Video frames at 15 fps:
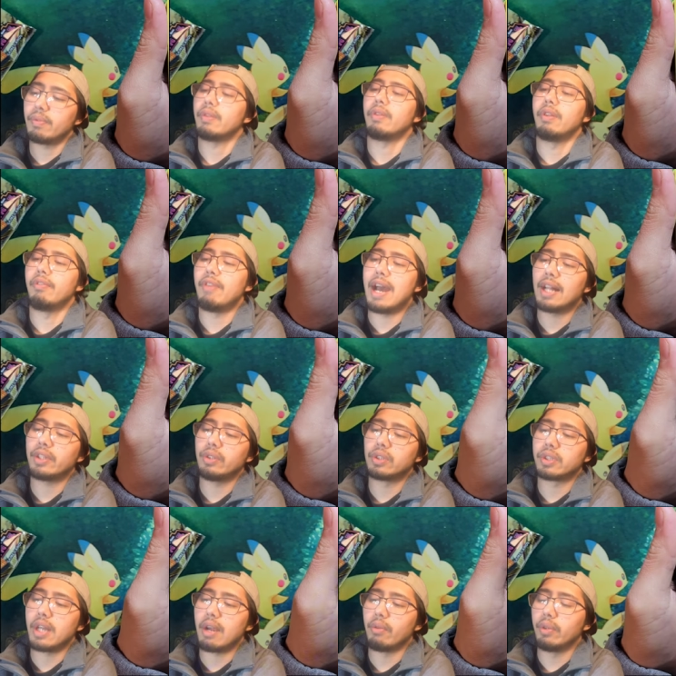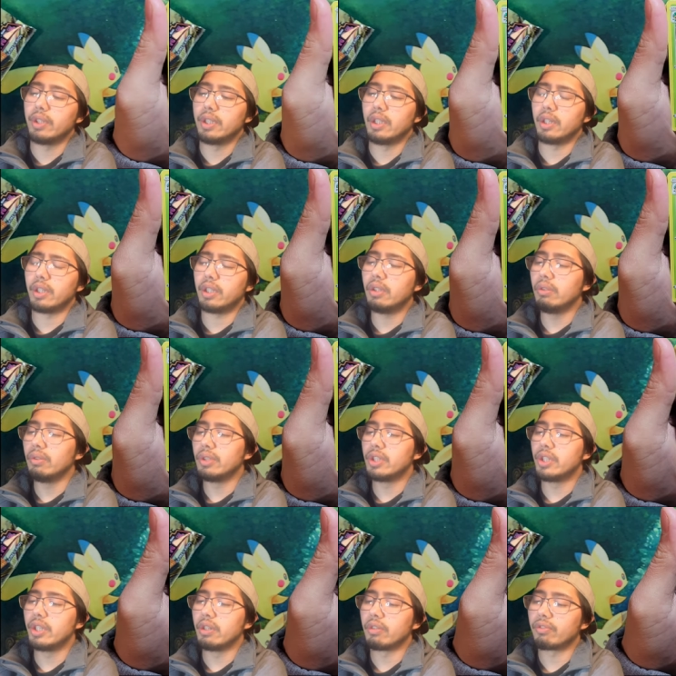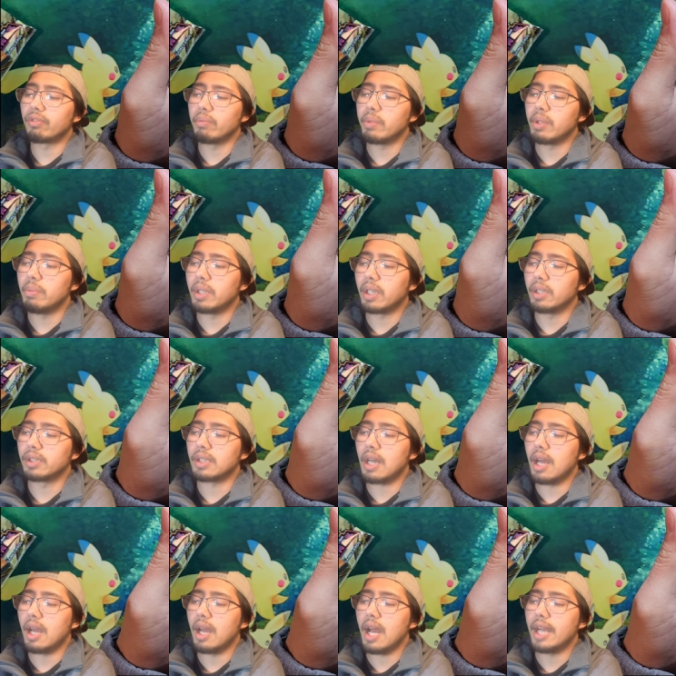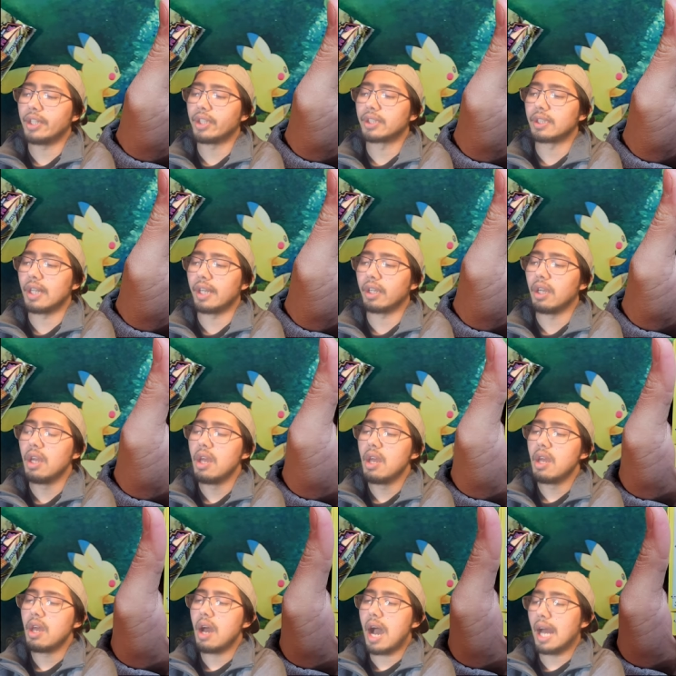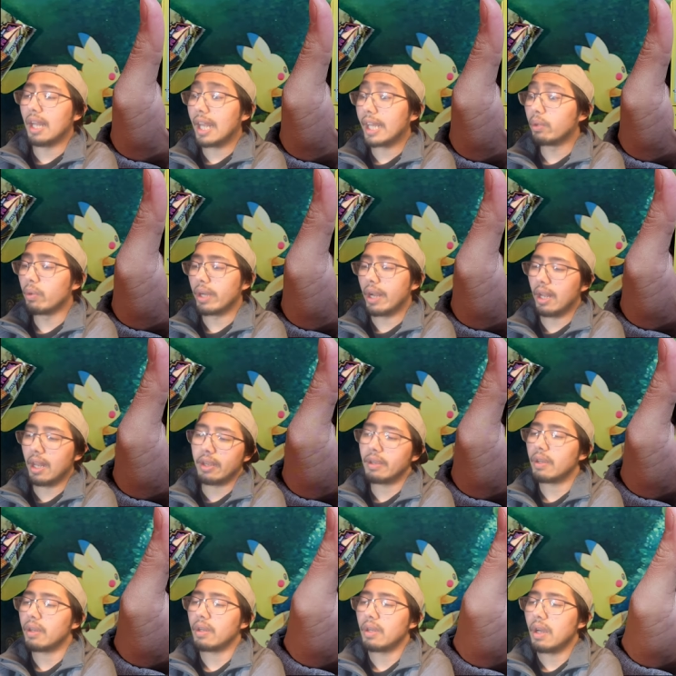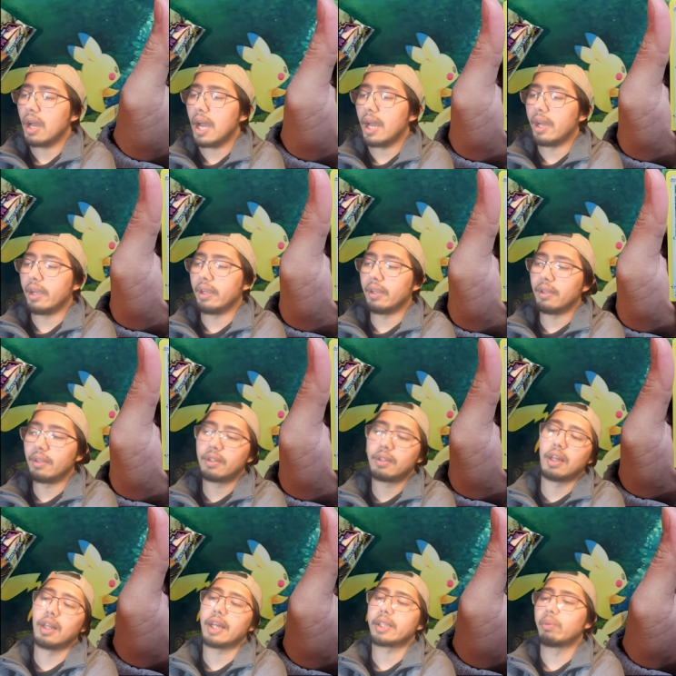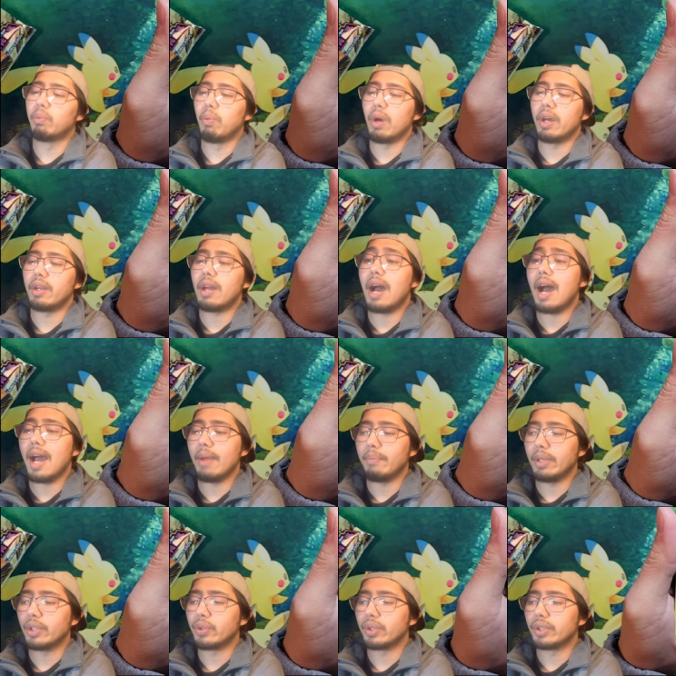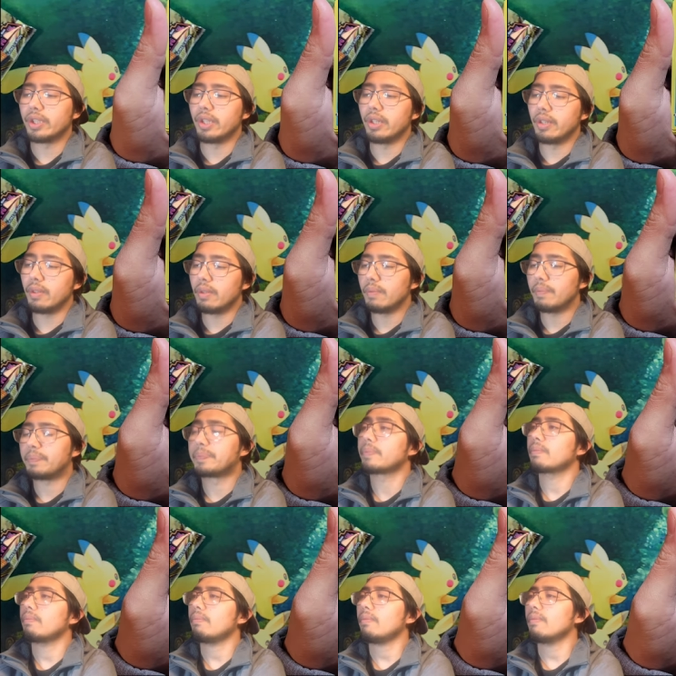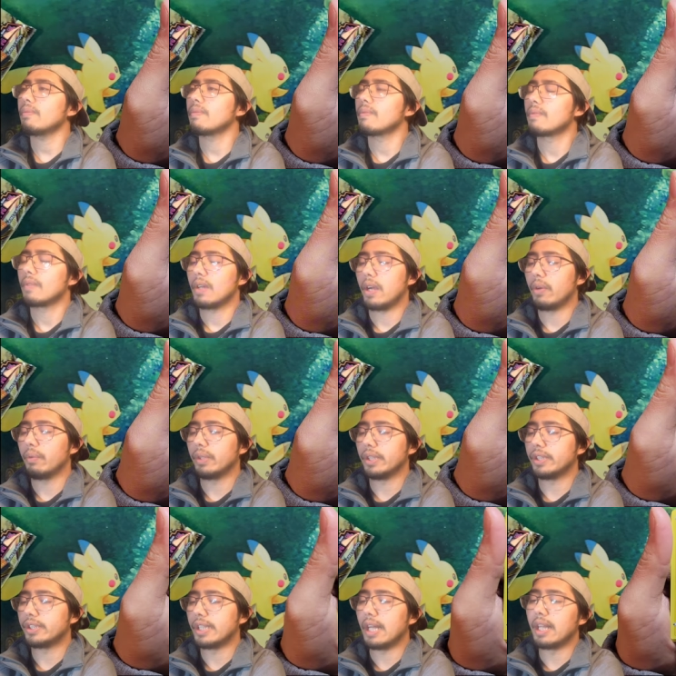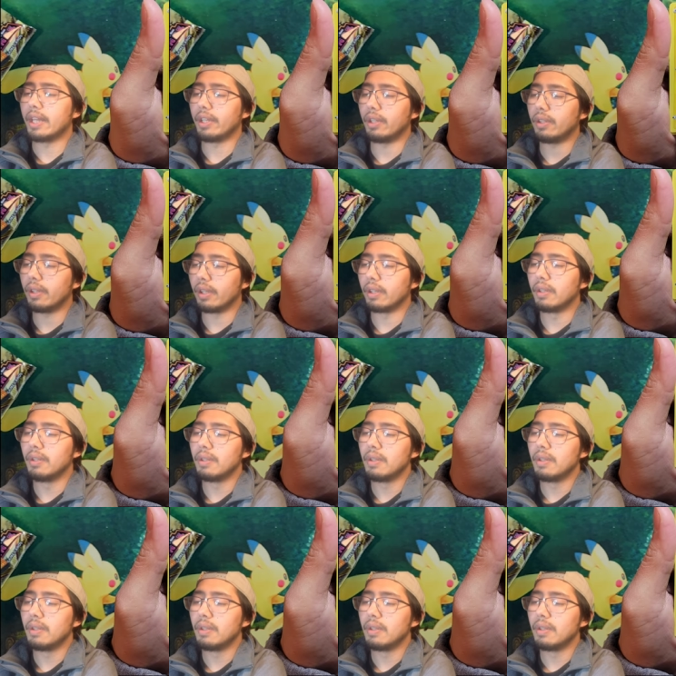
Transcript: The value is not really a huge deal for me because I just like, I like what I like. I collect what I'm interested in. I don't really sell anything.